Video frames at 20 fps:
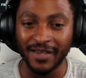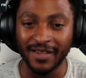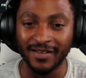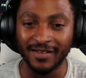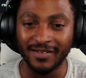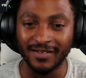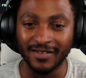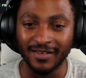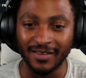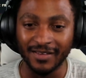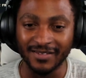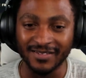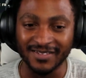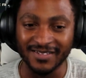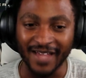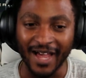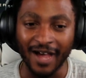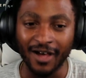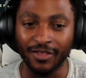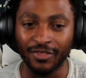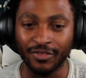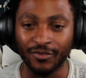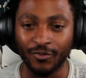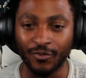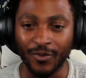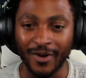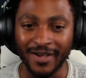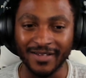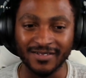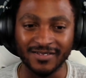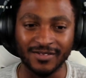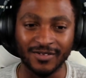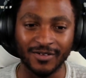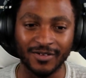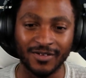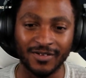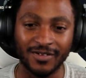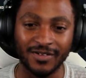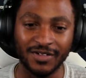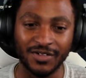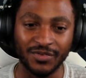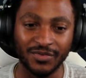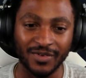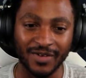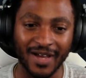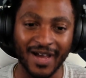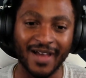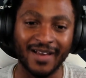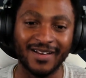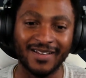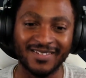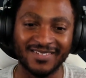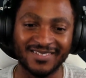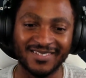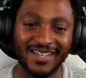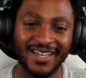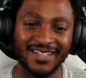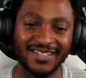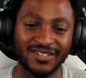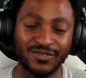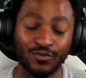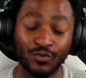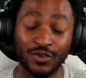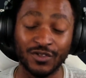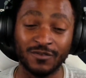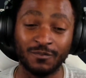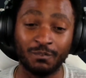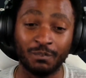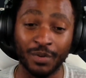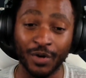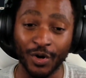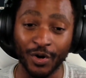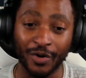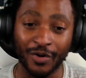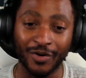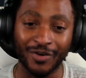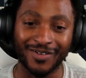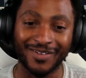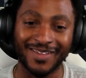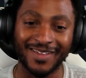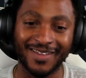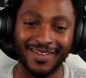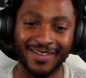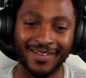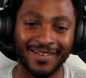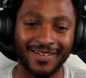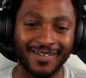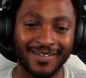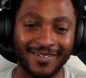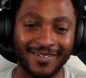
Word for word: in the southwestern United States was Burger King.